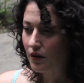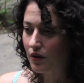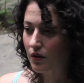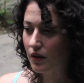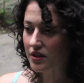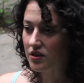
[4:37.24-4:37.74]

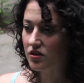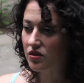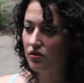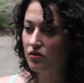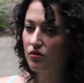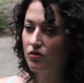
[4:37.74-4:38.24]
quest
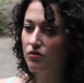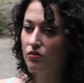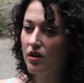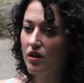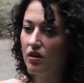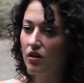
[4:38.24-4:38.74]
to
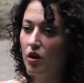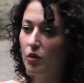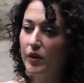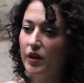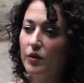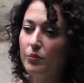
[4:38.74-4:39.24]

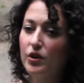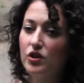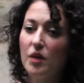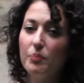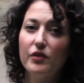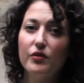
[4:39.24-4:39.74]
open a
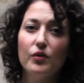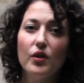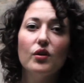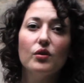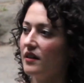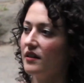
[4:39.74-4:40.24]
bookshop of her
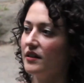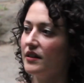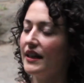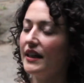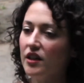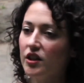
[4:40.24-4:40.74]
own, an
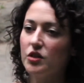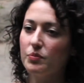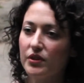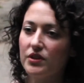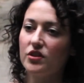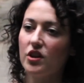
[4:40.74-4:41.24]
English
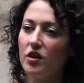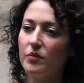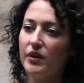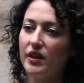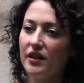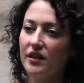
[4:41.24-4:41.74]
bookshop
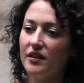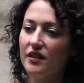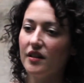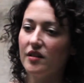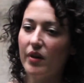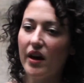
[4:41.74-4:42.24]

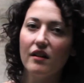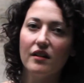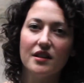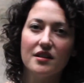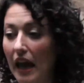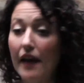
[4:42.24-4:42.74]
in
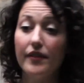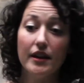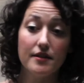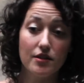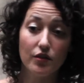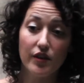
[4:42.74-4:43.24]
Paris. And
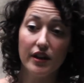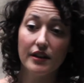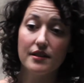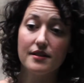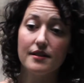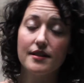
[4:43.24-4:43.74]
then Sylvia
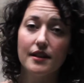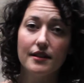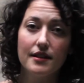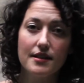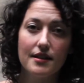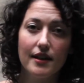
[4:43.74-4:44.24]

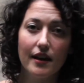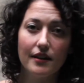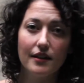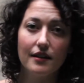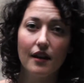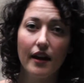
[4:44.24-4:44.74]
instantaneously had
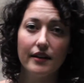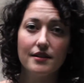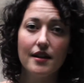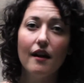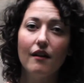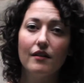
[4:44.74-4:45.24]
a
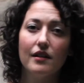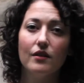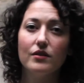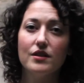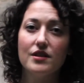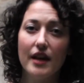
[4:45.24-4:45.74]
clientele that
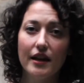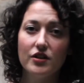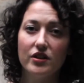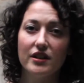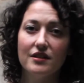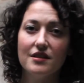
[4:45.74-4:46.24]
was
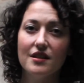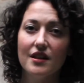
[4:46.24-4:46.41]
Adrienne's.